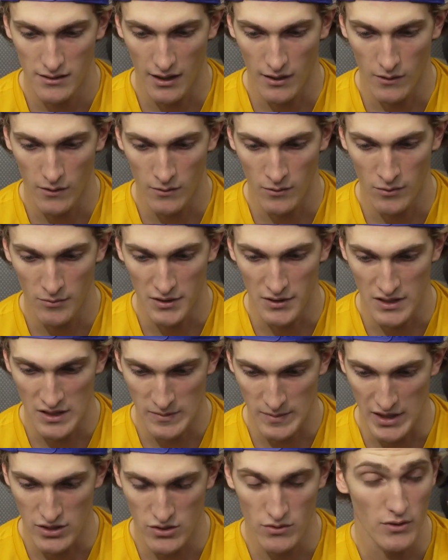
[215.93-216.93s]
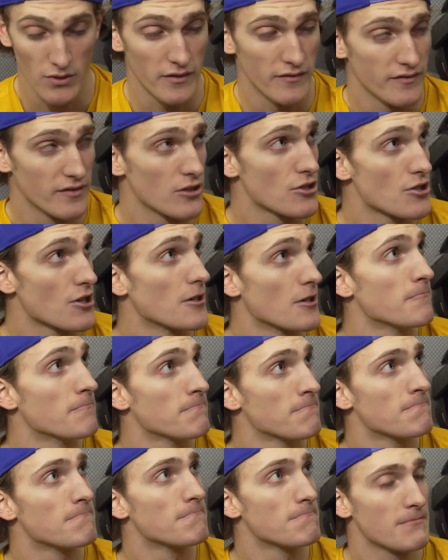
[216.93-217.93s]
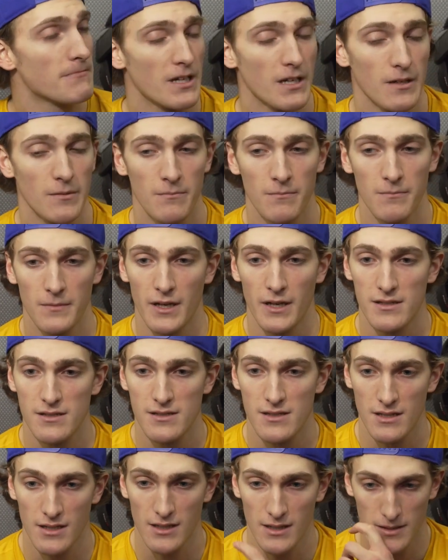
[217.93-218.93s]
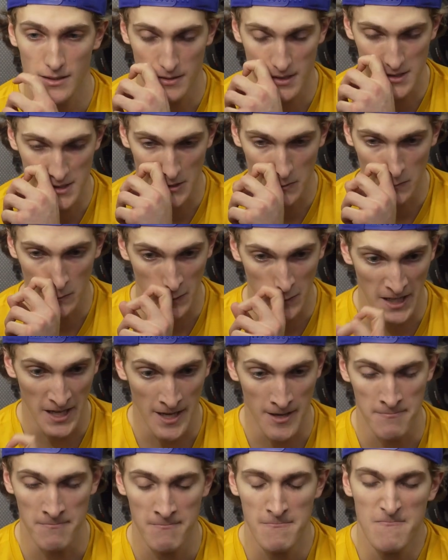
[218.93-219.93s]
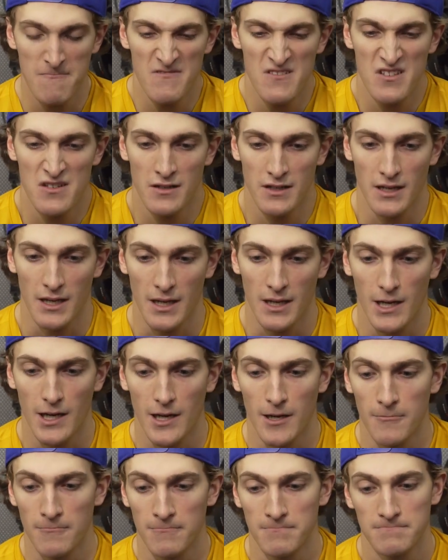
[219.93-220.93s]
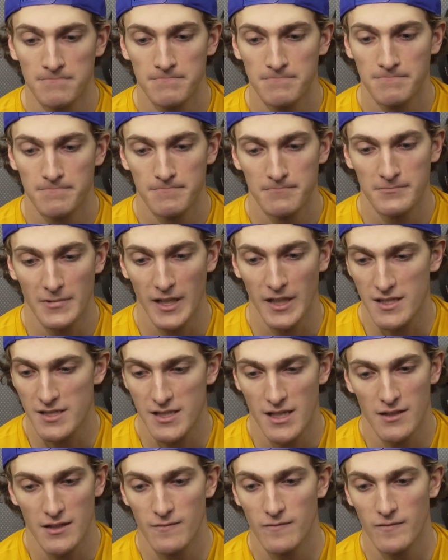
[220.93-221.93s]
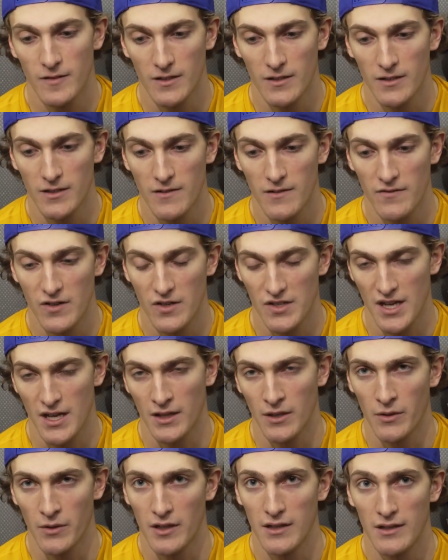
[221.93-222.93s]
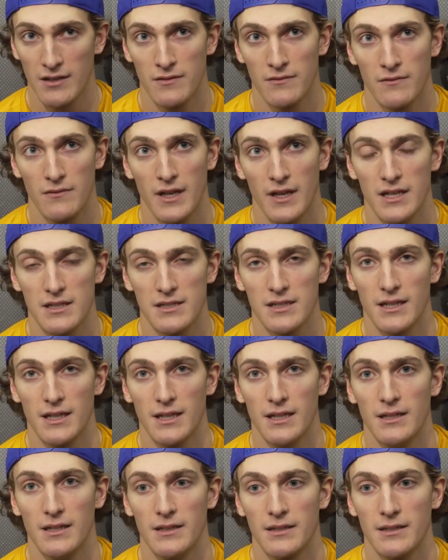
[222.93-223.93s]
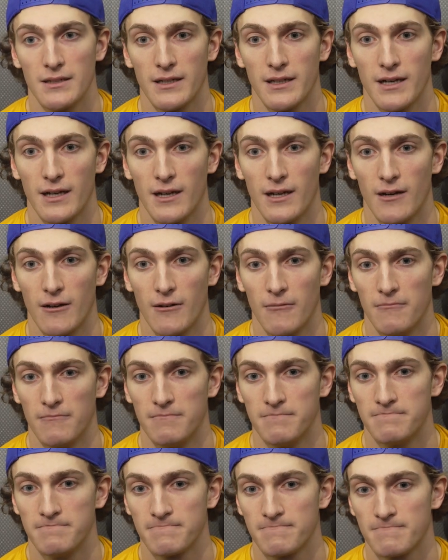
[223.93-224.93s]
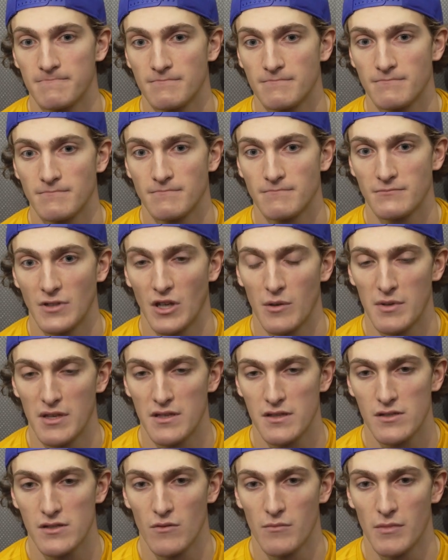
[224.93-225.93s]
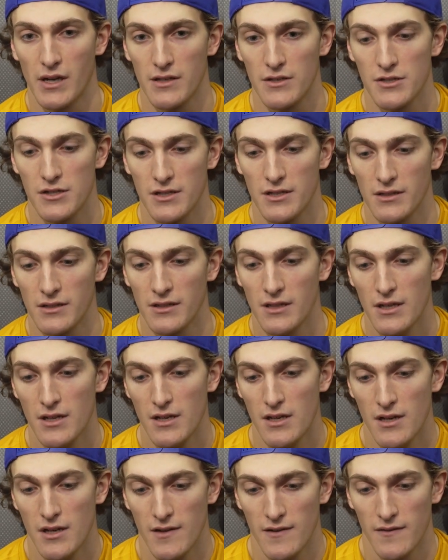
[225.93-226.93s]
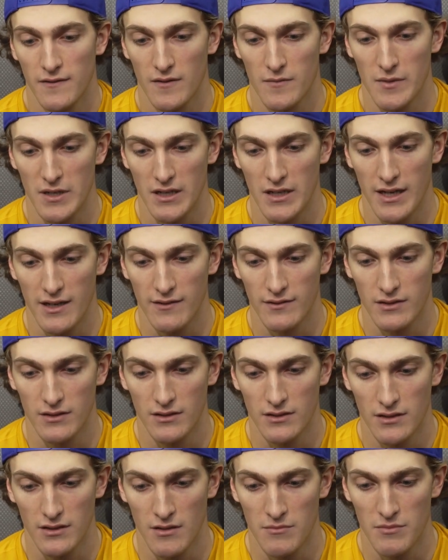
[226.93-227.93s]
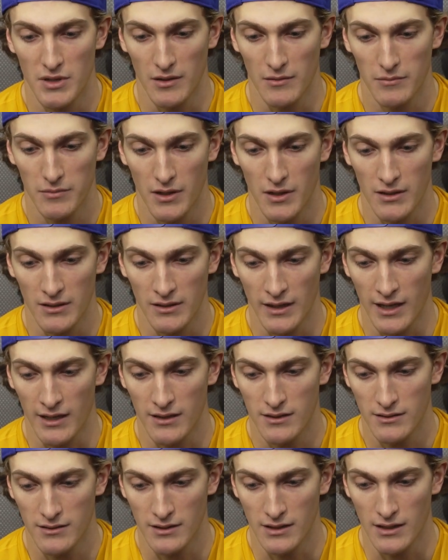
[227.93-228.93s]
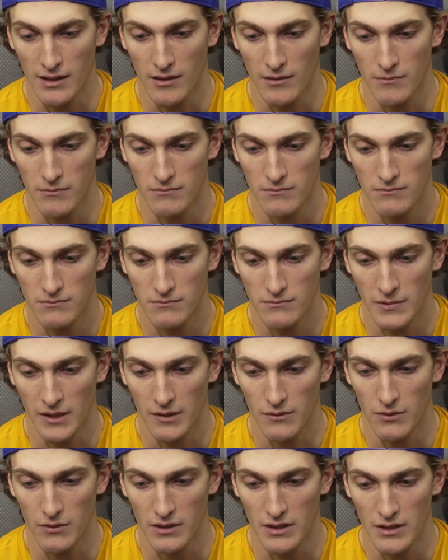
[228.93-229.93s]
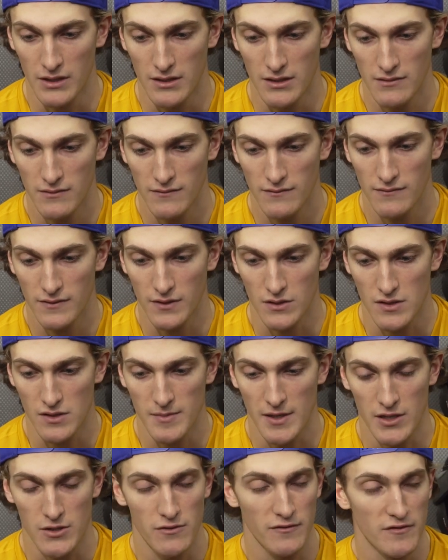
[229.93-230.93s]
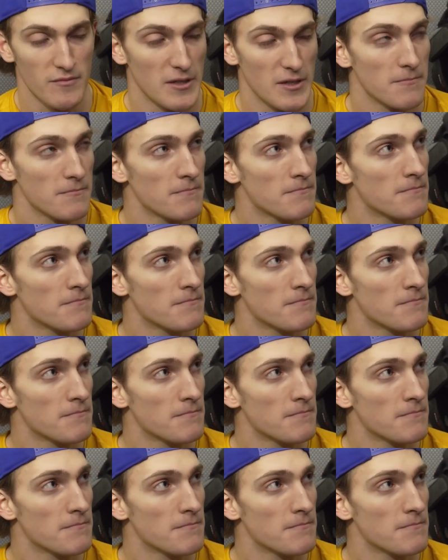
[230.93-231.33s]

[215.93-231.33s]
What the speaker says: That one will be a special one for sure. Yeah, that's a cool game. Like I said, for it to end the way that it did, you know, means so much. And for me to have a big part in that, that really feels special for me.